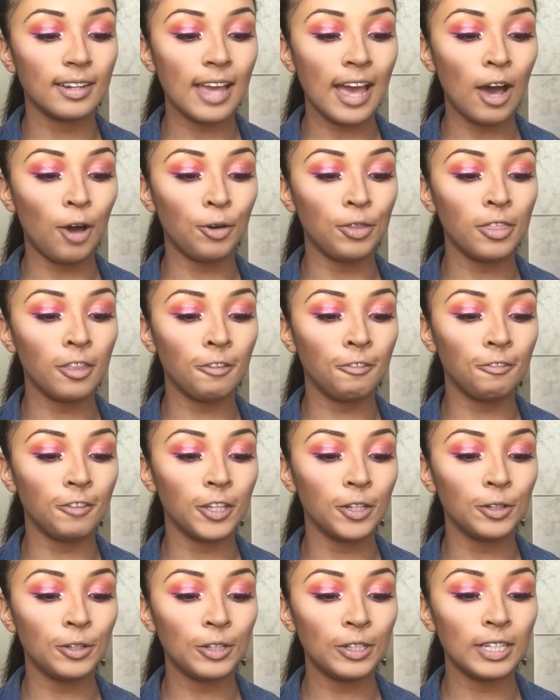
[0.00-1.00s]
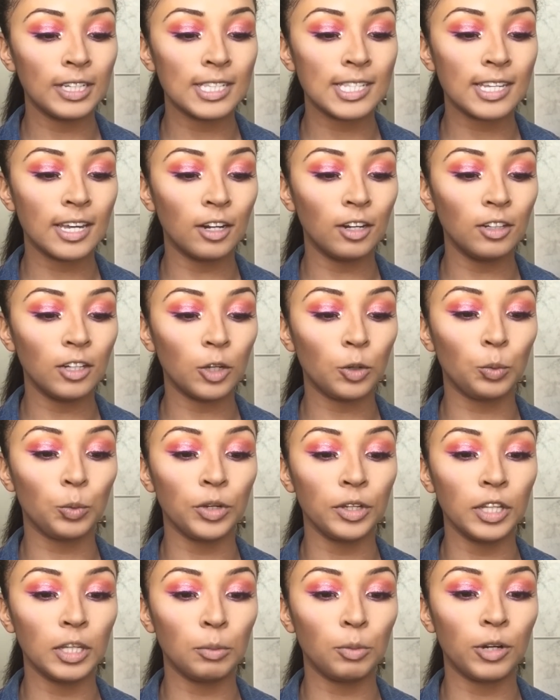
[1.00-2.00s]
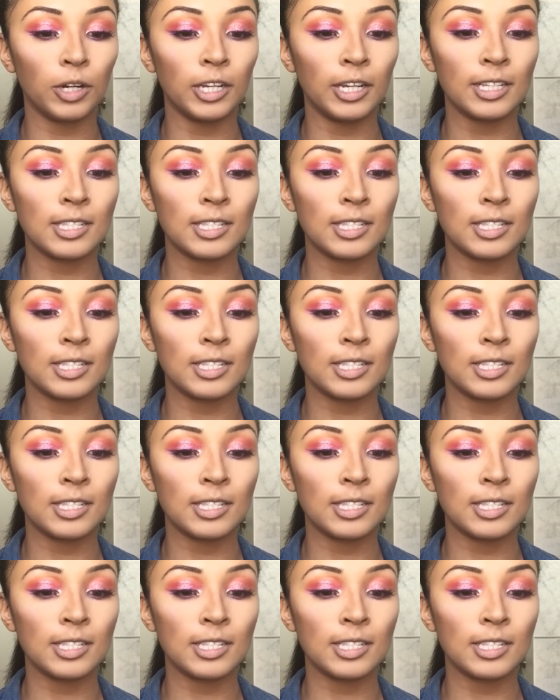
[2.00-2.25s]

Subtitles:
out in the field, it's gonna look really pretty.